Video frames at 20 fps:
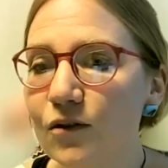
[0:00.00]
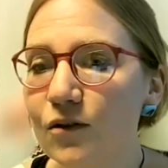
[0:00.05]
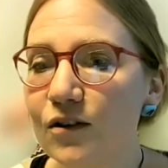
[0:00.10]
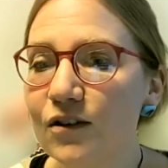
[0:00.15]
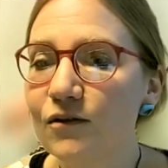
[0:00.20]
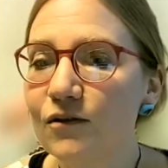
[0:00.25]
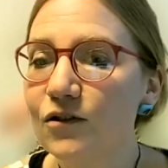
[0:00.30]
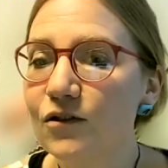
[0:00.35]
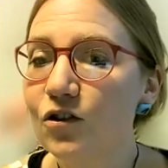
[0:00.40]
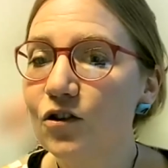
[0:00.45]
sort
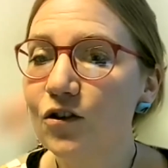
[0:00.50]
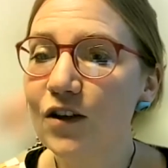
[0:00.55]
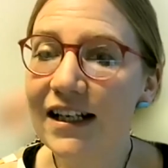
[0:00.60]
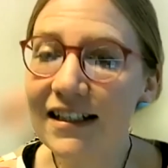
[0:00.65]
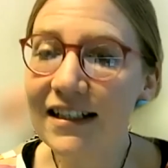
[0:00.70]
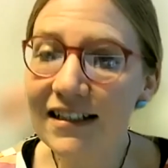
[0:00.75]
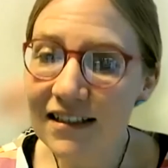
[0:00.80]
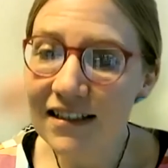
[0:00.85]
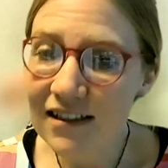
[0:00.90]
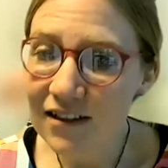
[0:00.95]
of
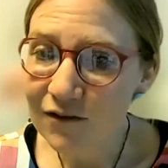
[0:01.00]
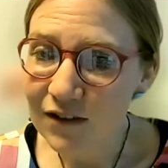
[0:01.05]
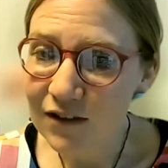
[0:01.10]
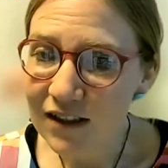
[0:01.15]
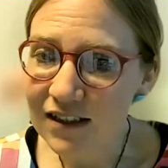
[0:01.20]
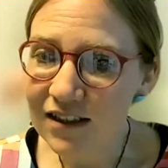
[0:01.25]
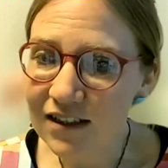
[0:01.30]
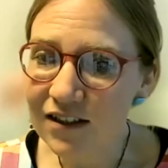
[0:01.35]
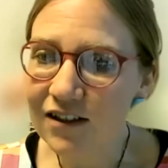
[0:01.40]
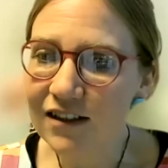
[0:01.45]
transit of
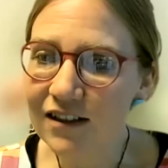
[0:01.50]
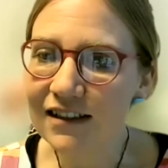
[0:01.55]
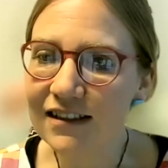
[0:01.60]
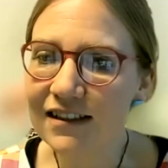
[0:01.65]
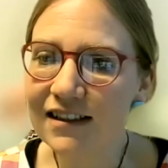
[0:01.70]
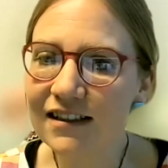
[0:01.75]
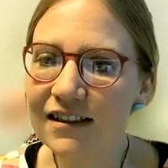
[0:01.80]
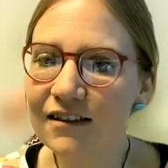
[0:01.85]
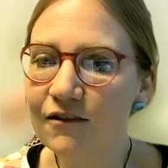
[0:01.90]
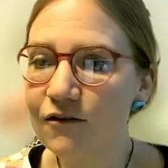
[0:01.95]
these
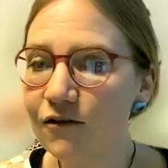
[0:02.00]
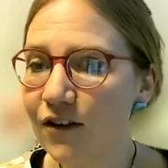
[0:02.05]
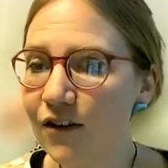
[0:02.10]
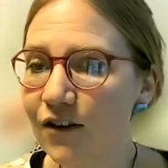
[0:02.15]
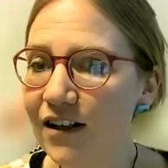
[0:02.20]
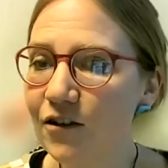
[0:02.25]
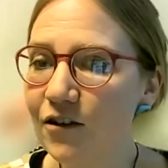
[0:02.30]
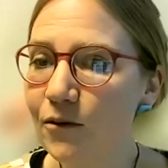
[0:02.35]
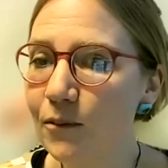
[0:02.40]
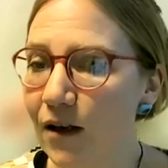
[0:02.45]
goods and then
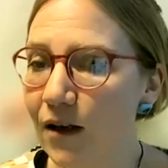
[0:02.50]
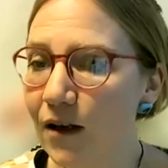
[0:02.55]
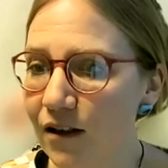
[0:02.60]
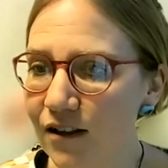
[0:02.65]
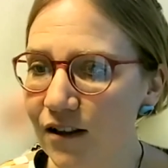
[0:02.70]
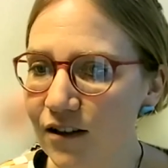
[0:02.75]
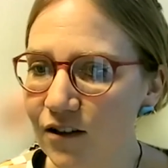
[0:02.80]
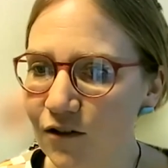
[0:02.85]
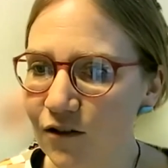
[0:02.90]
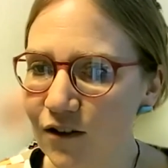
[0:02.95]
final
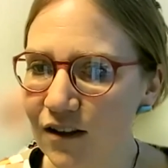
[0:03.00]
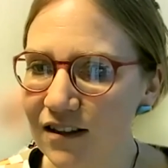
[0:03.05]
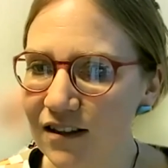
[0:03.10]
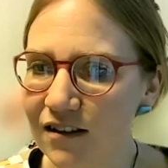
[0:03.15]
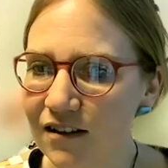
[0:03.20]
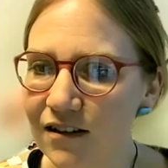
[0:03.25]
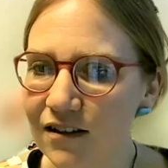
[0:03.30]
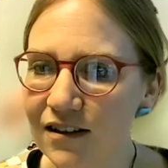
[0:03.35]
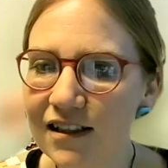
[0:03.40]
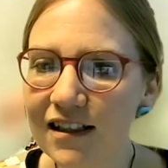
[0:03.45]
markets for these
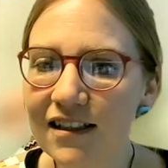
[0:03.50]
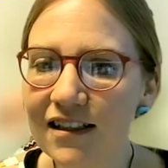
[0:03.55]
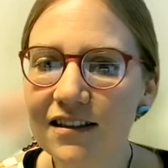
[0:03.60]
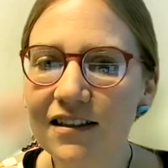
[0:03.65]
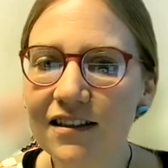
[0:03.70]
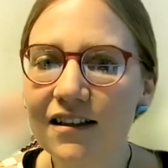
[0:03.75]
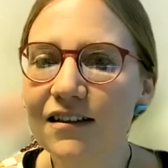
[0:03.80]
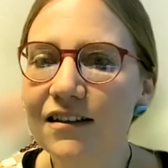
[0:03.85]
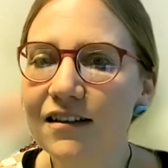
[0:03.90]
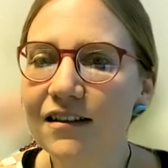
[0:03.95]
goods, it gets
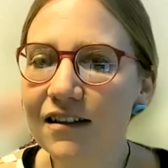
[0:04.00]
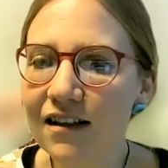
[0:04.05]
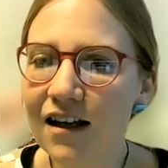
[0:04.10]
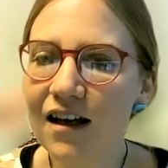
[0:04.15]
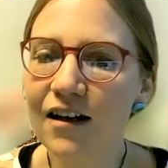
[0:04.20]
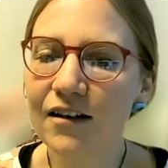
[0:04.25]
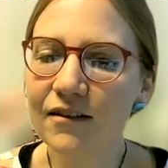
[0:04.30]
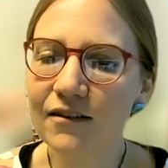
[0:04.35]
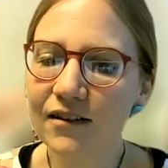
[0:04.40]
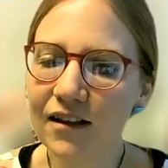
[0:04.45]
a
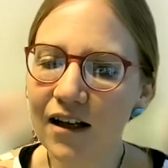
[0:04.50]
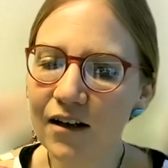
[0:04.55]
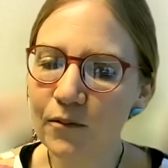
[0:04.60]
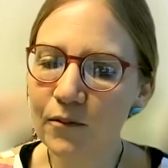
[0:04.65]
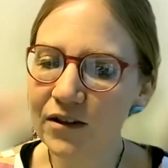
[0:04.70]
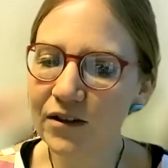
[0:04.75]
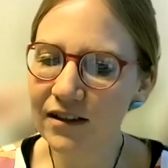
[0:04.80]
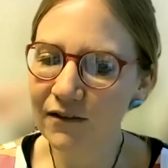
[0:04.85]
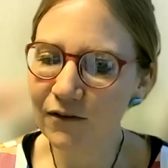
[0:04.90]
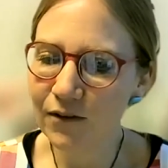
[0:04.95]
lot
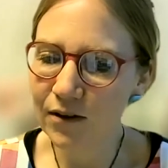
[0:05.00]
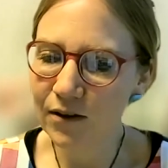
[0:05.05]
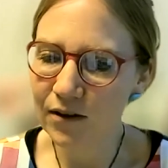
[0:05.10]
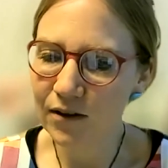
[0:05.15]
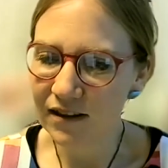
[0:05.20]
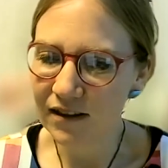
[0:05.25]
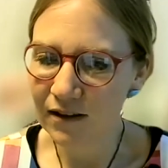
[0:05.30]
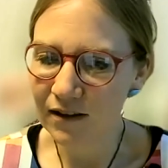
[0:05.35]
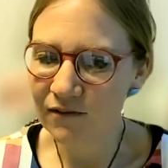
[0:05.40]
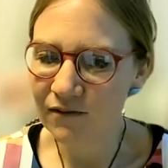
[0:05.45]
more
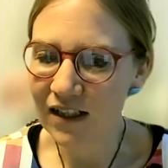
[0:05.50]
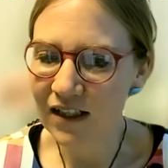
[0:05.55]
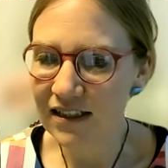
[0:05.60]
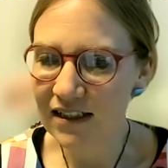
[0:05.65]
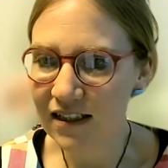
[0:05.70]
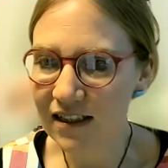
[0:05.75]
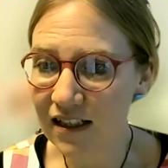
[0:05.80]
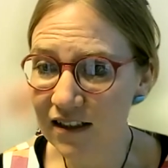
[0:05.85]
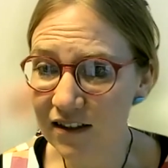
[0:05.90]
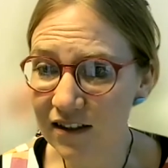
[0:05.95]
difficult to
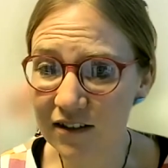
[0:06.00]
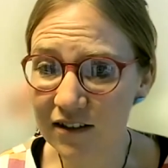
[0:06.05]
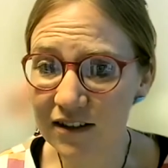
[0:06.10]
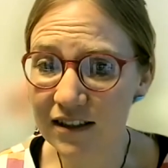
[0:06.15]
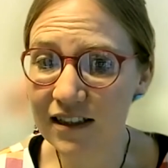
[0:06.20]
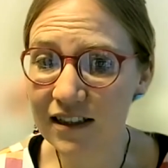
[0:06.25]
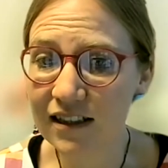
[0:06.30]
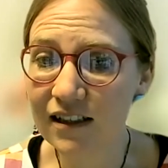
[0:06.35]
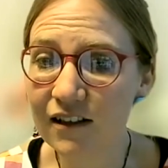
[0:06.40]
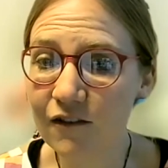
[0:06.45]
investigate, and there are
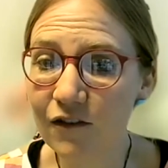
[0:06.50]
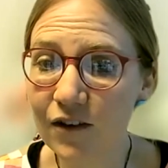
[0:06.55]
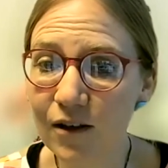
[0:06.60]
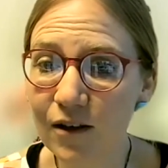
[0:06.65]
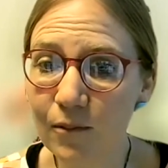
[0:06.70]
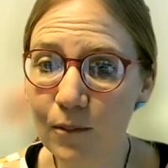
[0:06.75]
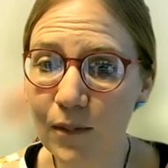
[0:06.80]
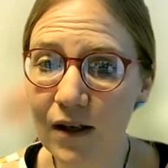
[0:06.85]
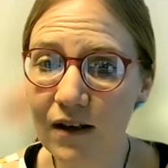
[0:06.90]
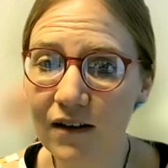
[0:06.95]

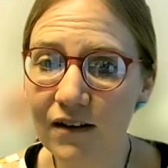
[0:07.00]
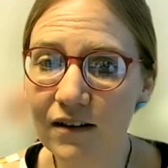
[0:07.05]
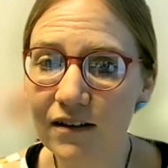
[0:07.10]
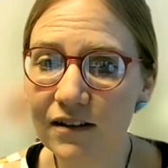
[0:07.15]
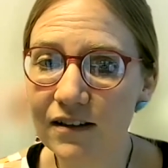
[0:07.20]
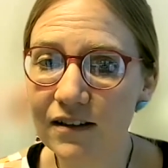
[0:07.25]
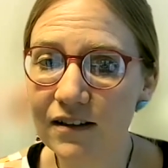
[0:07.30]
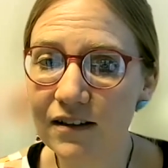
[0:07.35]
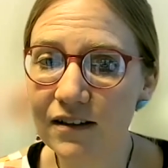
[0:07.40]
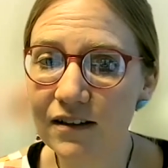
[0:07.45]
significant
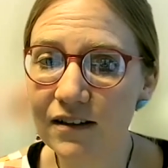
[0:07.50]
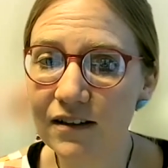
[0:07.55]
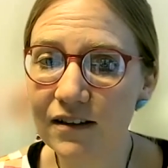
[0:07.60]
barriers.